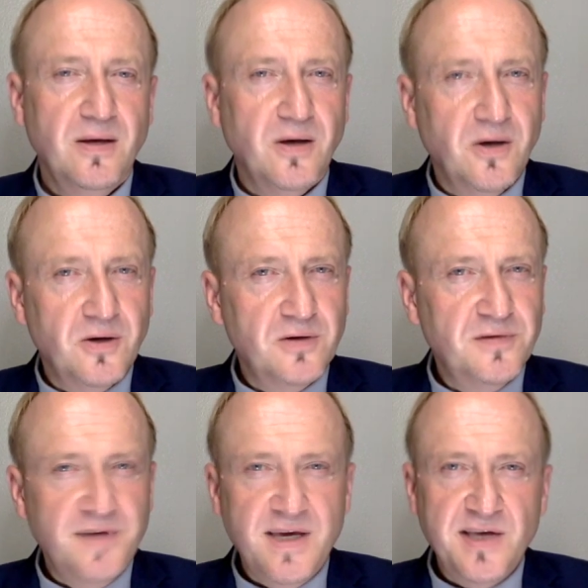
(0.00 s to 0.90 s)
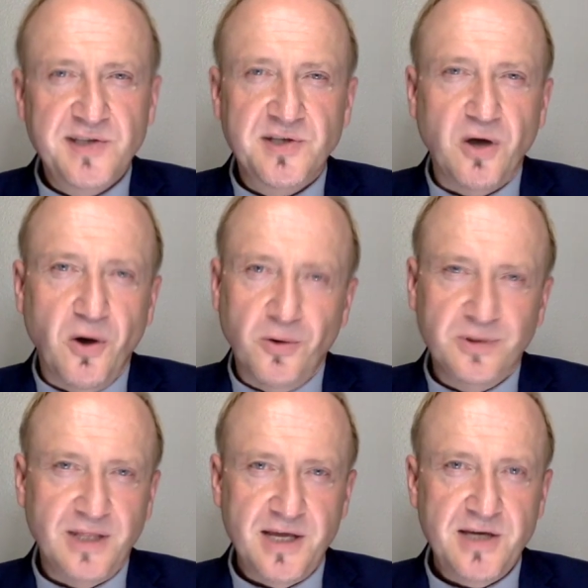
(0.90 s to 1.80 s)
All these
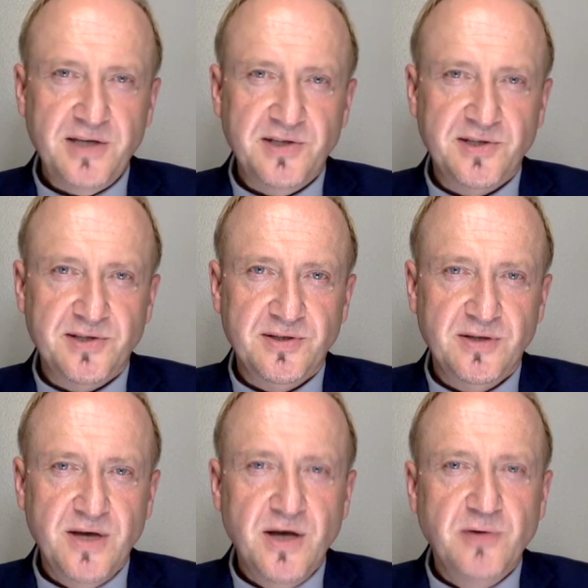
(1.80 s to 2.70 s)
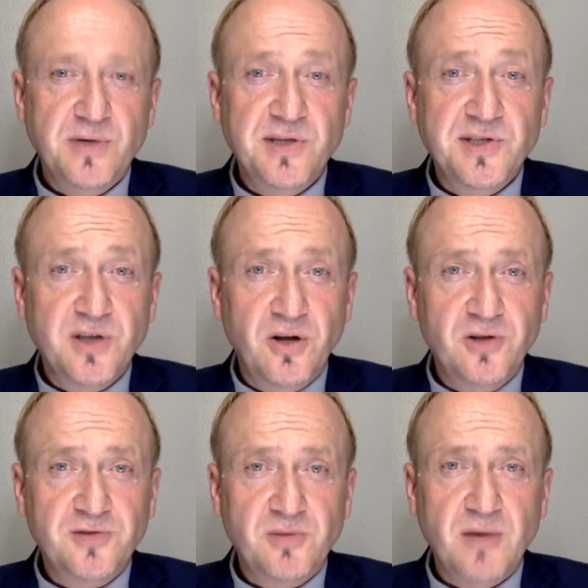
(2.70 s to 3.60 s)
onlys
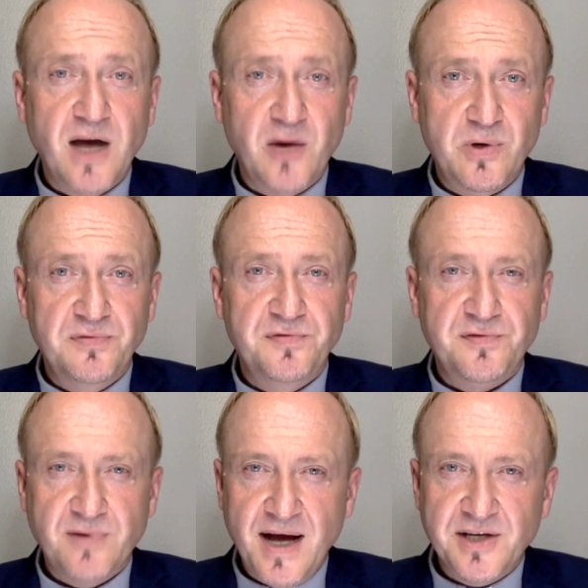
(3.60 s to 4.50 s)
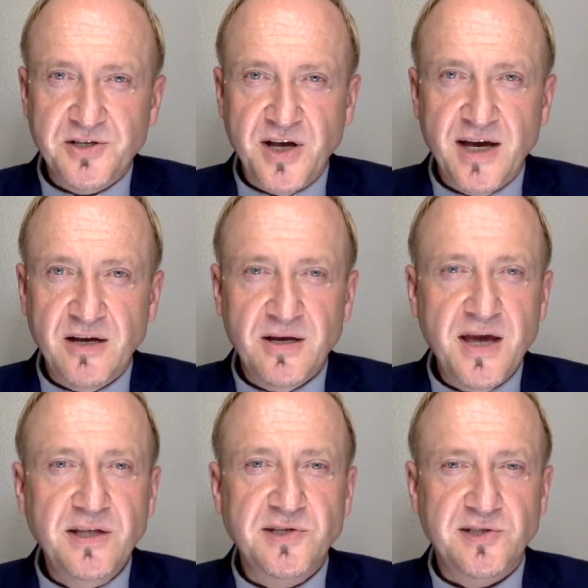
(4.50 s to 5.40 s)
result from our fragile
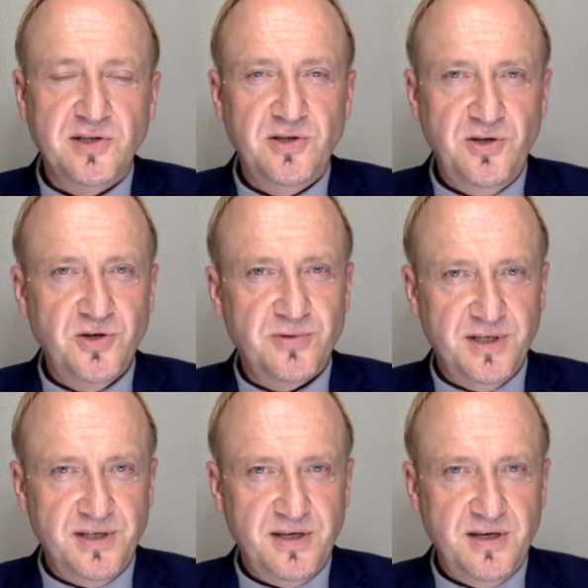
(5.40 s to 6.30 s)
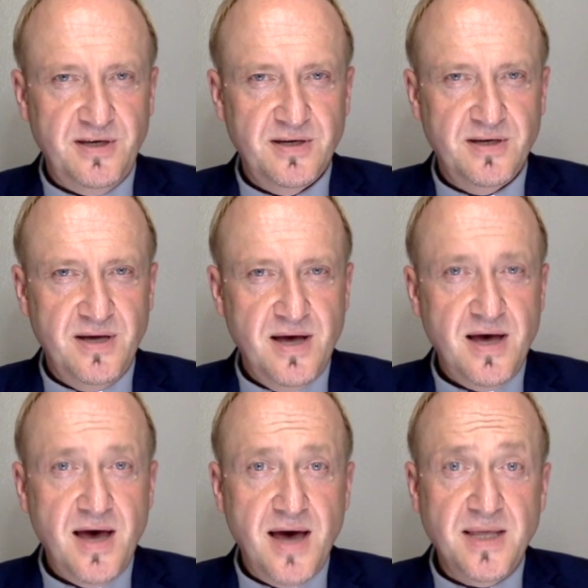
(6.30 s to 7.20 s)
insecurity
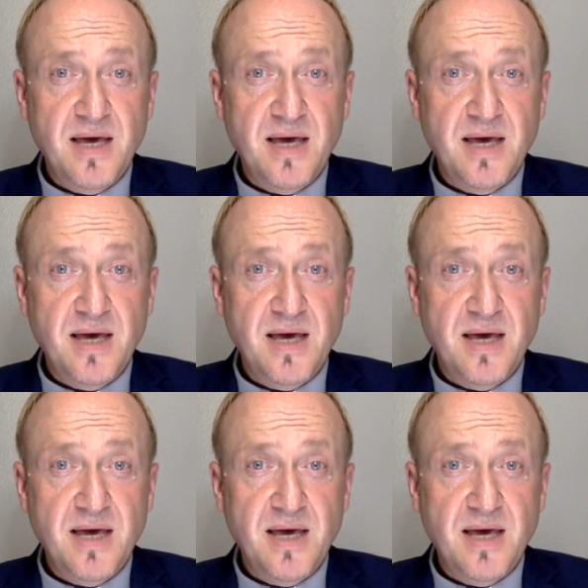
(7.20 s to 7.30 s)
and